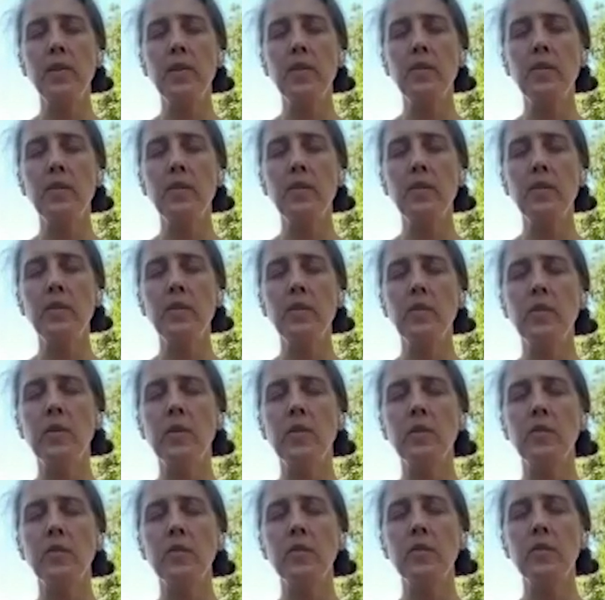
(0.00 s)
this
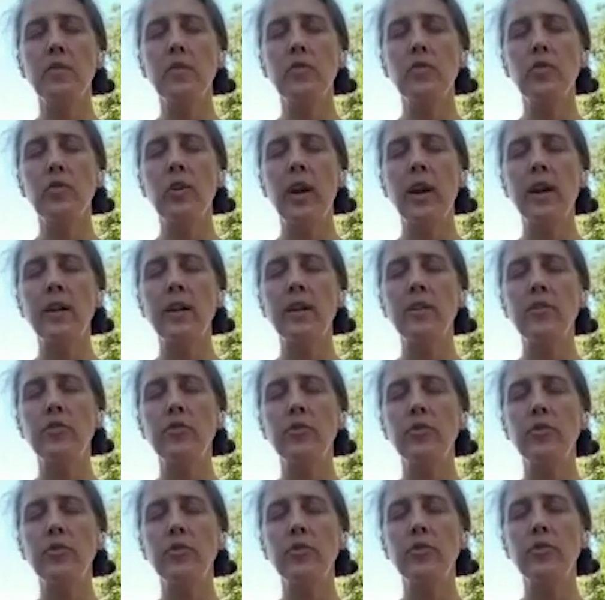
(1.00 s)
is a
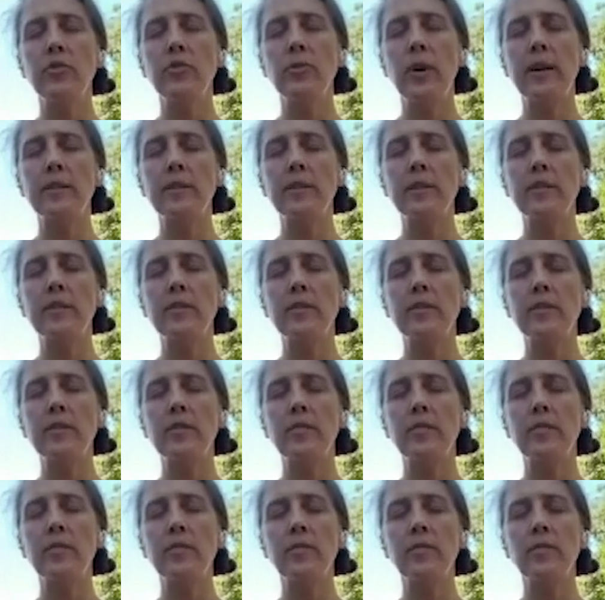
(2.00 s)
tried and true
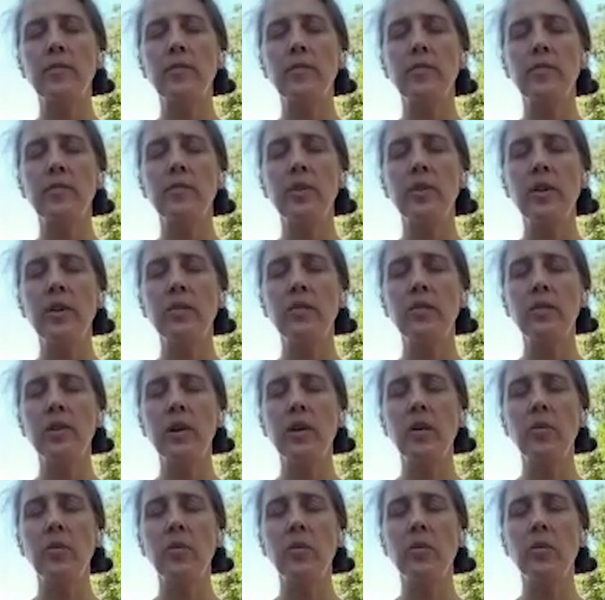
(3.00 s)
practice, very,
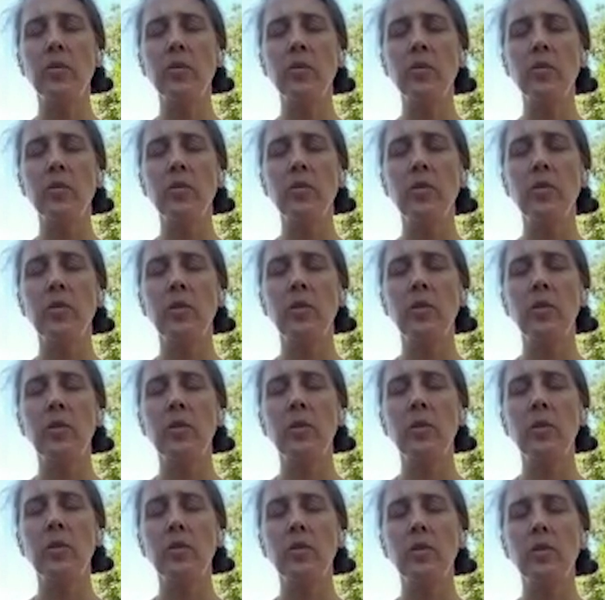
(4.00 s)
very old.
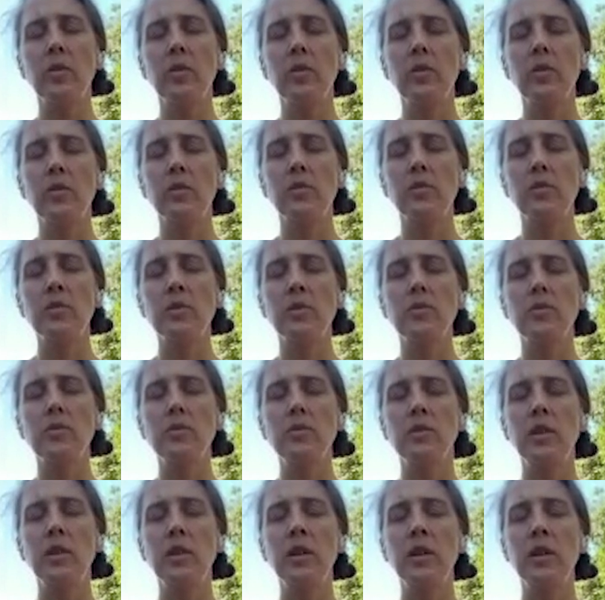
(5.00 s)
So
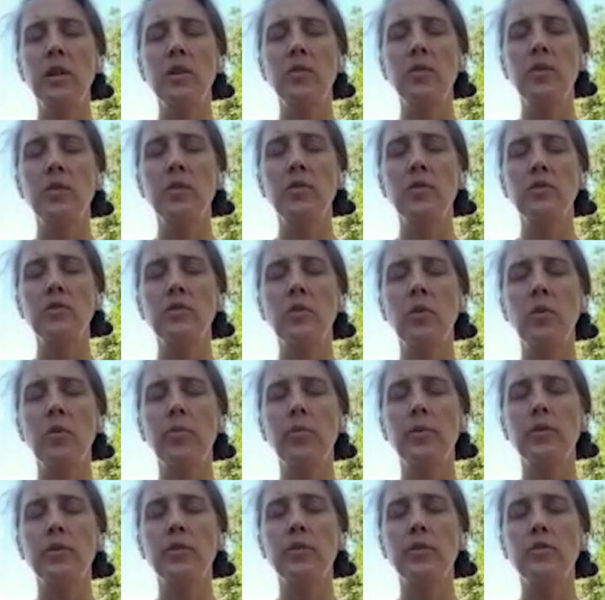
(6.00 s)
seeing if you're just
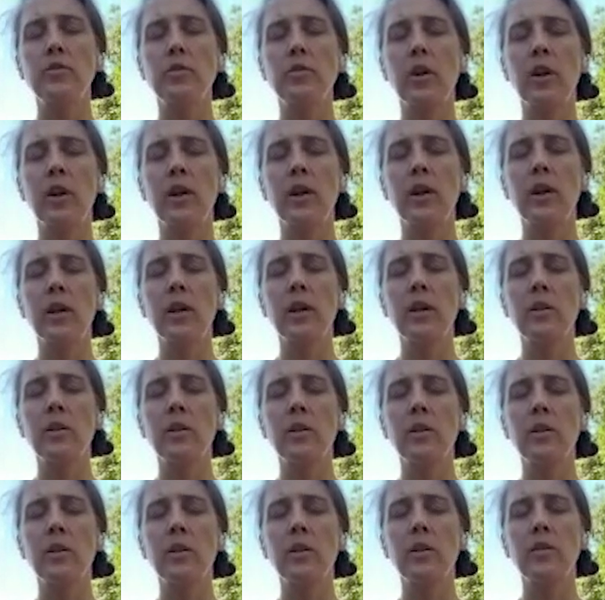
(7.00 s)
open to trying
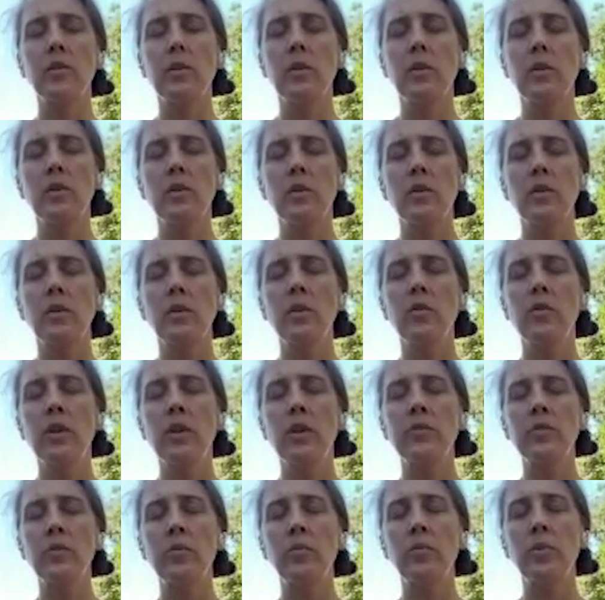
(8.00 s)
it.
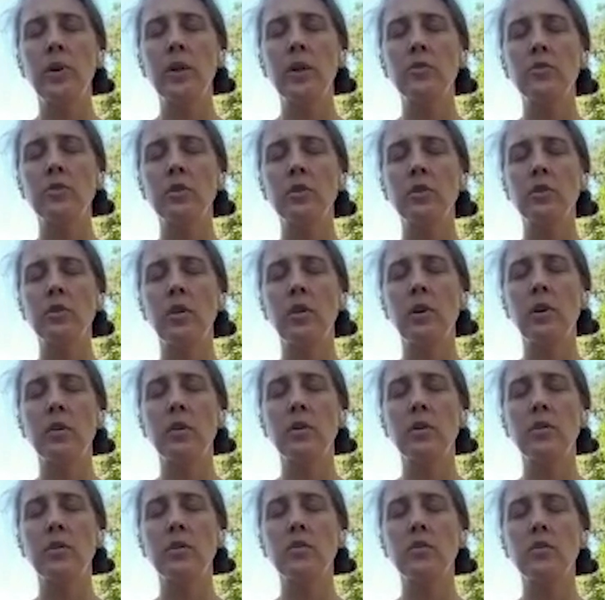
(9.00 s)
You don't have to picture
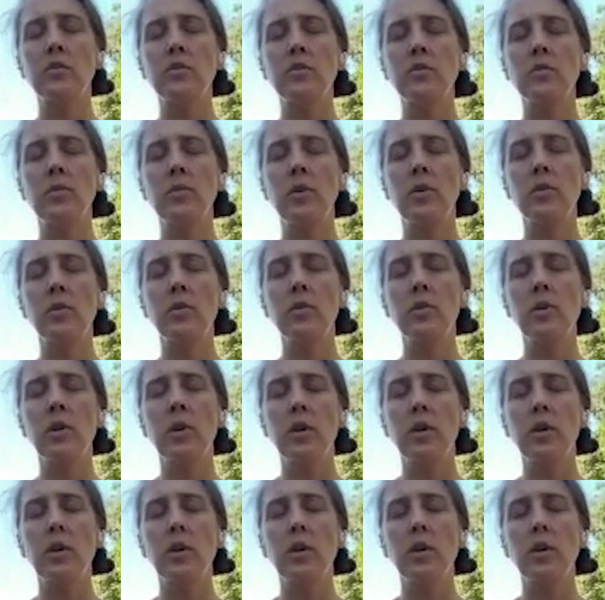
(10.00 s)
darkness or smoke.